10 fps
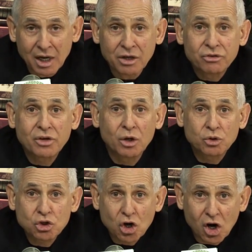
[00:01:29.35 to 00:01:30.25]
So
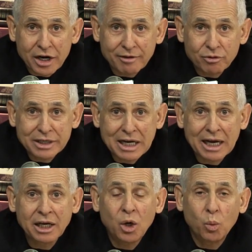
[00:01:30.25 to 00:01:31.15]
start every
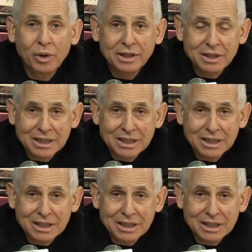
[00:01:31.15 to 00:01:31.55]
day with,